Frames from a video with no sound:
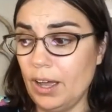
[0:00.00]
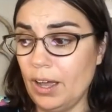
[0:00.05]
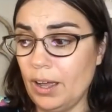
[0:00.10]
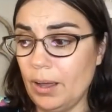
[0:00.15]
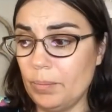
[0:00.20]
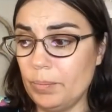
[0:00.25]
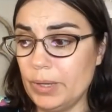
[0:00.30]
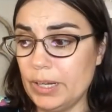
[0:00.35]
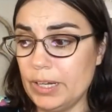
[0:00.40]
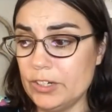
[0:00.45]
Mm.
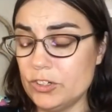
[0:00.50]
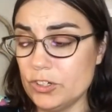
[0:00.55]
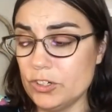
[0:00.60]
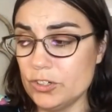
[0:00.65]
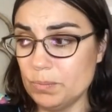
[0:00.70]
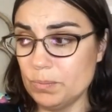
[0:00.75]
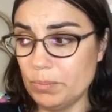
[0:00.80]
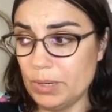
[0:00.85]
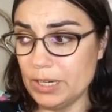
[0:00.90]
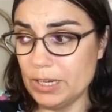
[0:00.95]
Um, it
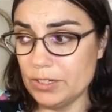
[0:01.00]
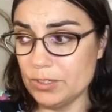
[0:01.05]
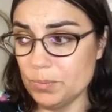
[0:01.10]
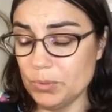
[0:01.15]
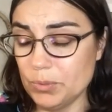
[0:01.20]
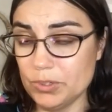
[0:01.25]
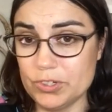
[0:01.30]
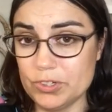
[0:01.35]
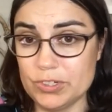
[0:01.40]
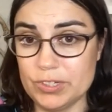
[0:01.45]
just makes
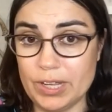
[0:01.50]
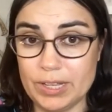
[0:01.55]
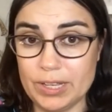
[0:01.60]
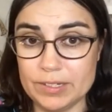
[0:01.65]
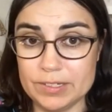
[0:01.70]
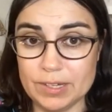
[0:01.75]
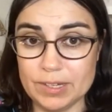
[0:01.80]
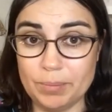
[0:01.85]
more sense.